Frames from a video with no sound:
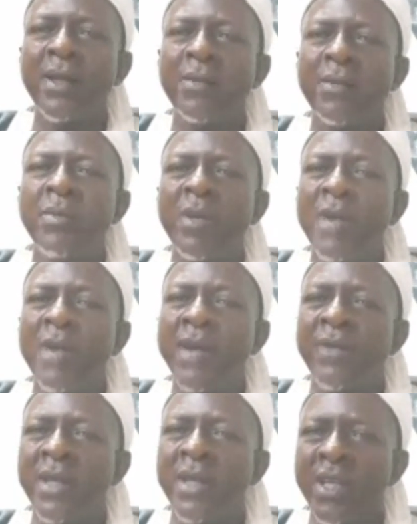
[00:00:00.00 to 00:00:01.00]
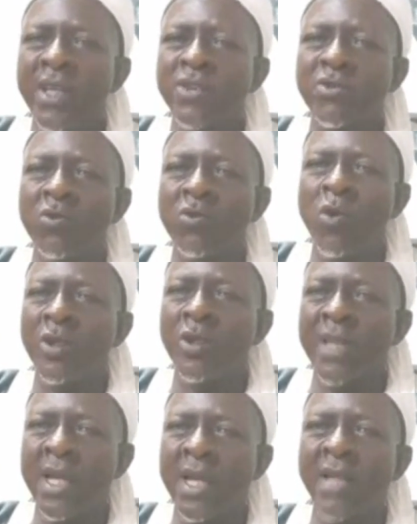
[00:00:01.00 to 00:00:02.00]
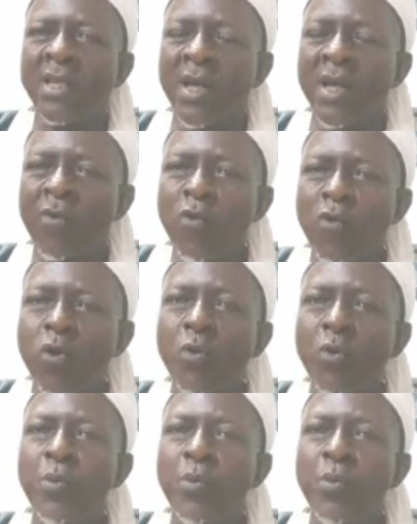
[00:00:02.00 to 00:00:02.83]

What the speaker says: maybe at the next World Zakat Forum,